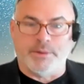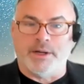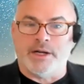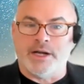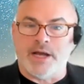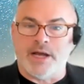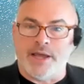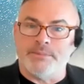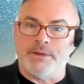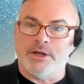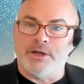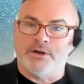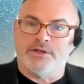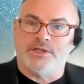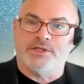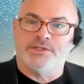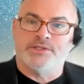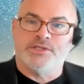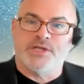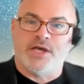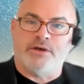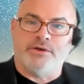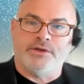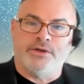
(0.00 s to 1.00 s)
But I'm here to
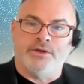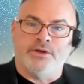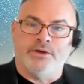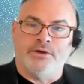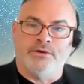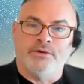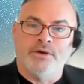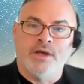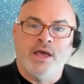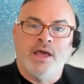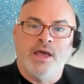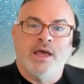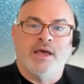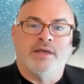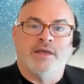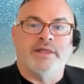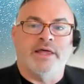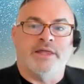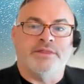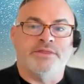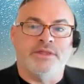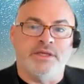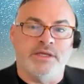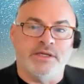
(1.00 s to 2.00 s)
tell you
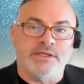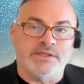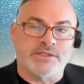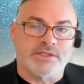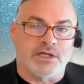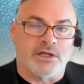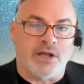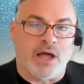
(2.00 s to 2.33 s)
that these